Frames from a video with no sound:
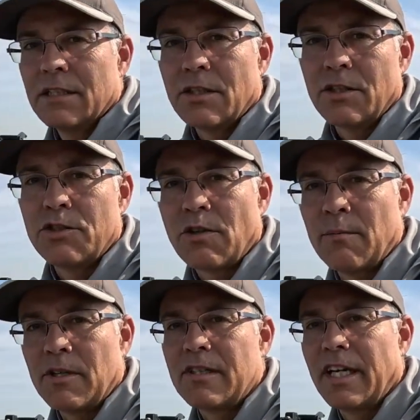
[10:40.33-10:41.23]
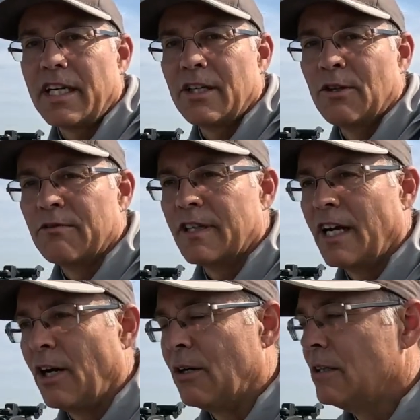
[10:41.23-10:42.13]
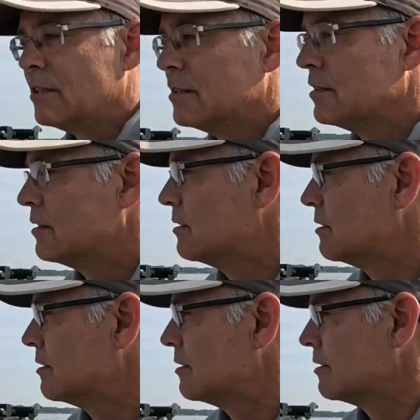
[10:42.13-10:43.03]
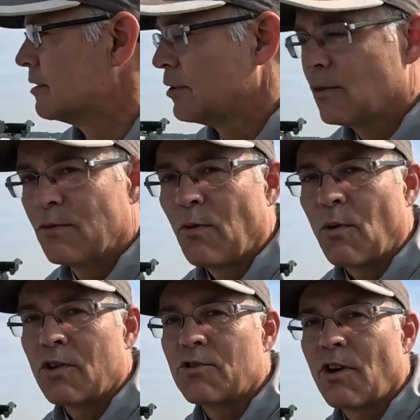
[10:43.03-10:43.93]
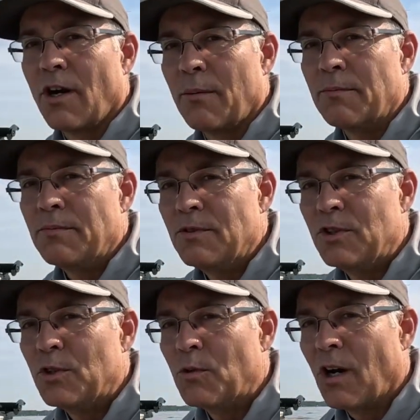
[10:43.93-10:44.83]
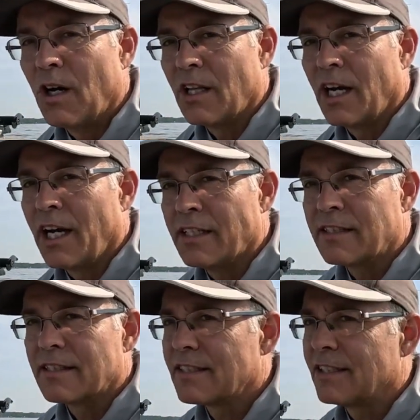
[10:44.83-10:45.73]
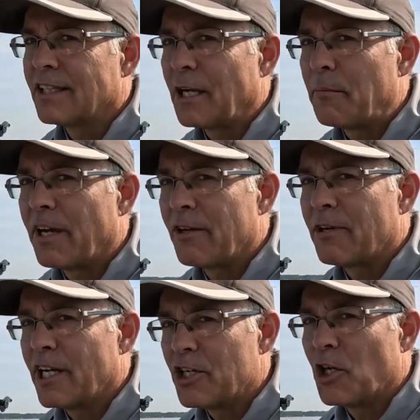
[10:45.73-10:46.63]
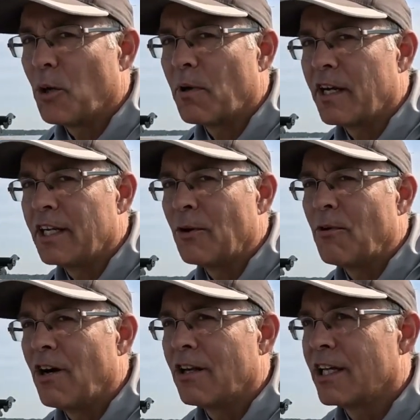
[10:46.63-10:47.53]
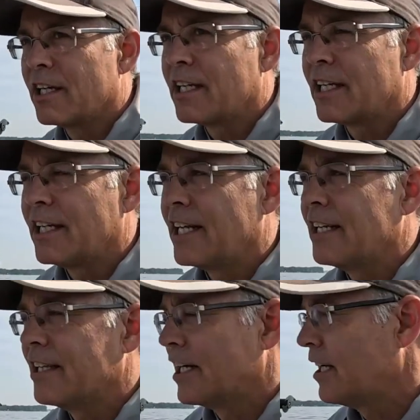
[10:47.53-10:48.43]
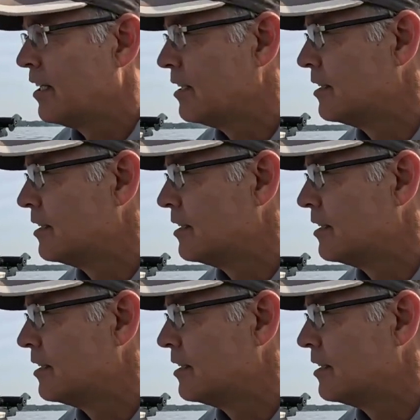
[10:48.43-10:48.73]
So the drummer taking over now. 4 drum, 2 walleyes. Still not a bad ratio, but I need a walleye to get in there.